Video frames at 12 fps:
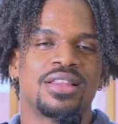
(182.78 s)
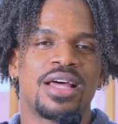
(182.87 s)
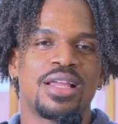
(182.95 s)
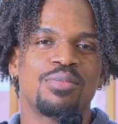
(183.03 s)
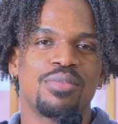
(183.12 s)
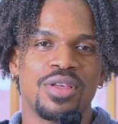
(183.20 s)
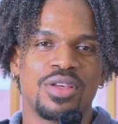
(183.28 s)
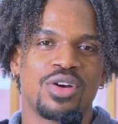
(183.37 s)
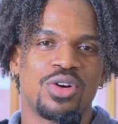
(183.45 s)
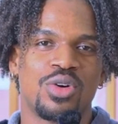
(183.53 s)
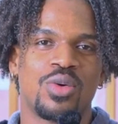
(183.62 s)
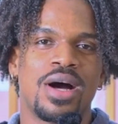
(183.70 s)
let me
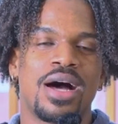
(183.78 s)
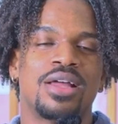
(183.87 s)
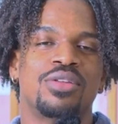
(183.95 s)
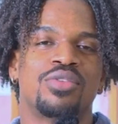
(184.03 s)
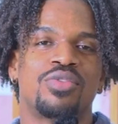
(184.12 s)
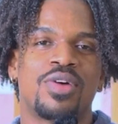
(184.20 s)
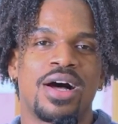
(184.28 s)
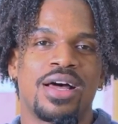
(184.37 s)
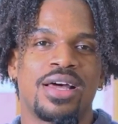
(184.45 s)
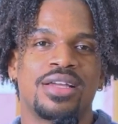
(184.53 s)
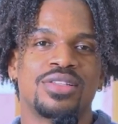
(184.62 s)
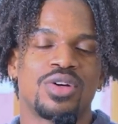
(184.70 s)
go and
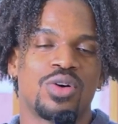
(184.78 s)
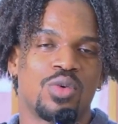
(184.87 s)
find